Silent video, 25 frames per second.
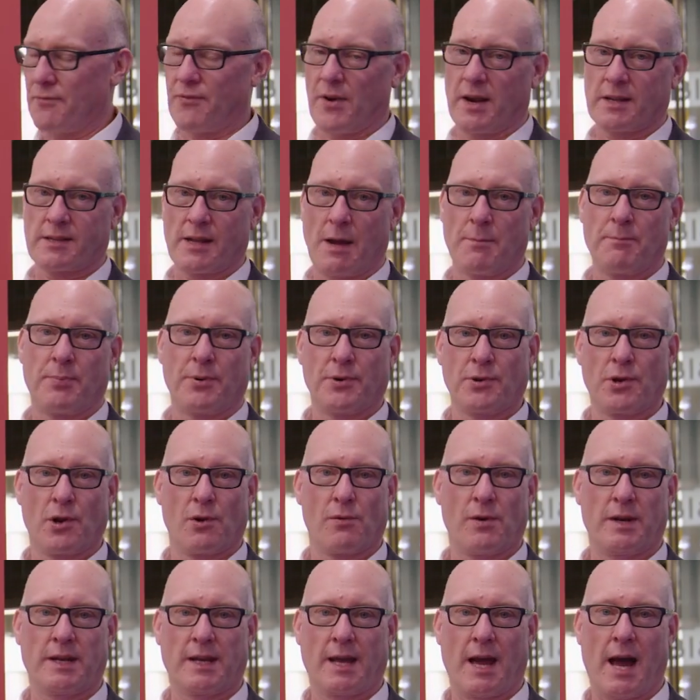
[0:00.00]
for example
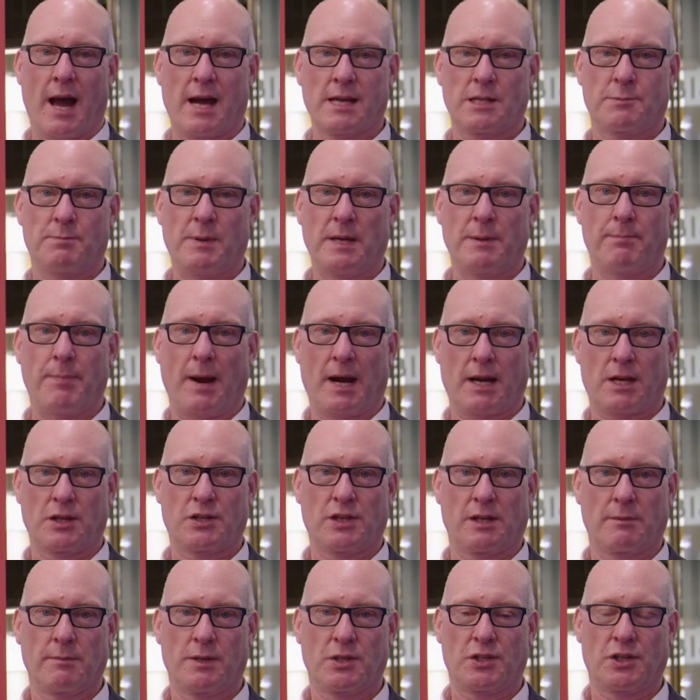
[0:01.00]
you're running a high-speed
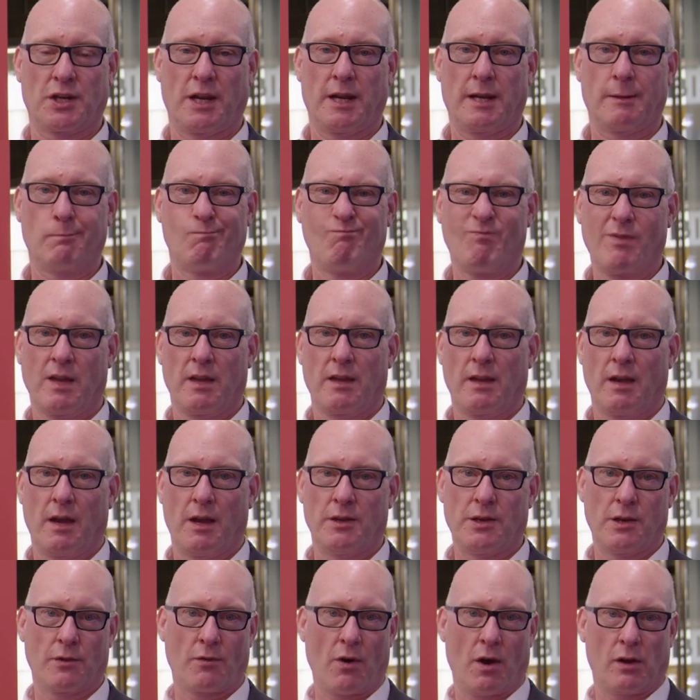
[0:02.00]
packaging machine
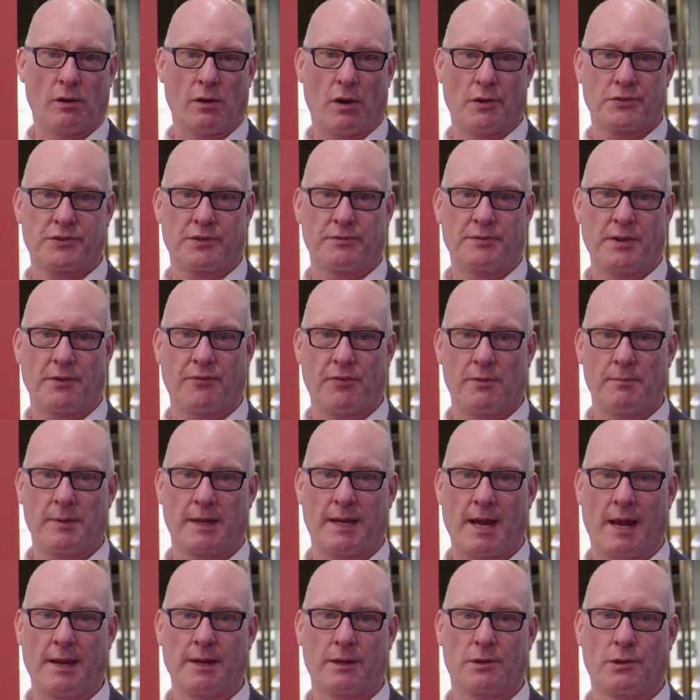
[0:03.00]
and you've got lots of different
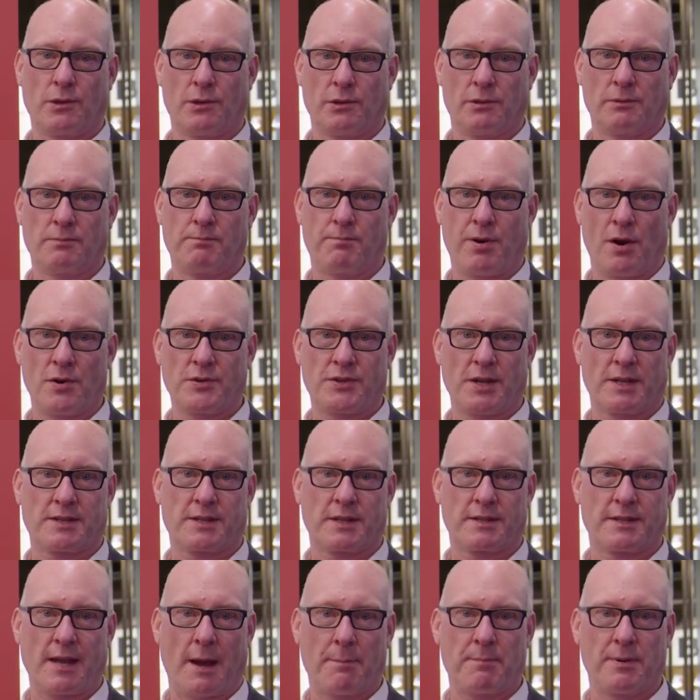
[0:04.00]
mechanical
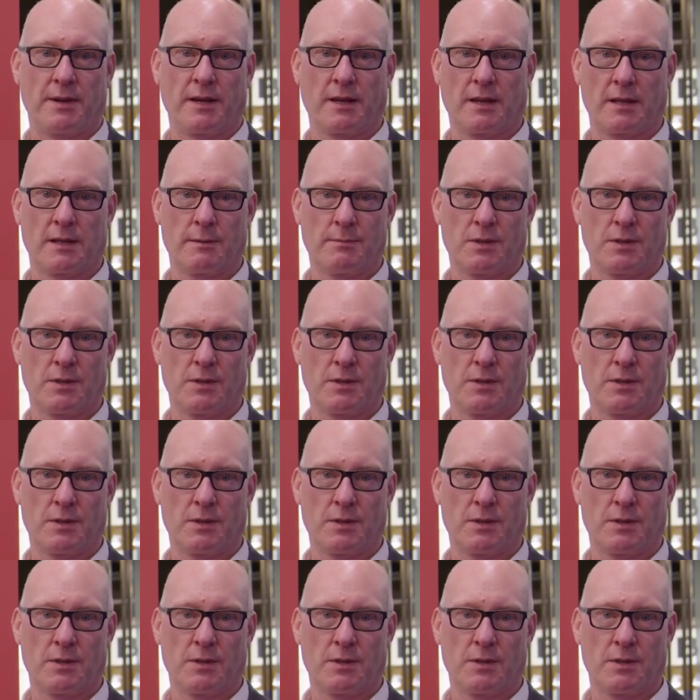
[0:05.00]
processes happening in the